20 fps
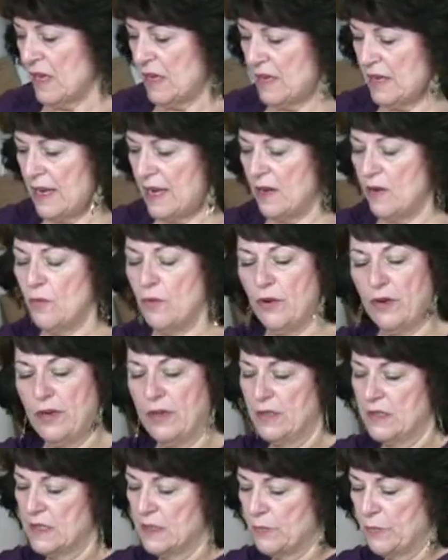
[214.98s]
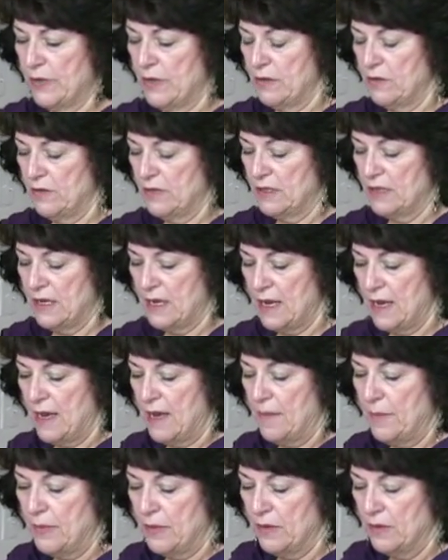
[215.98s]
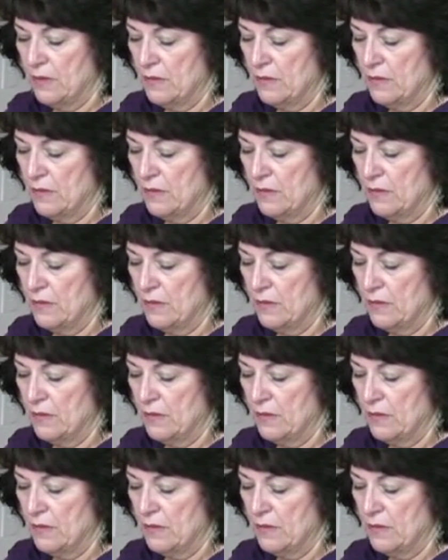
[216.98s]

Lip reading: now we're going to sprinkle the top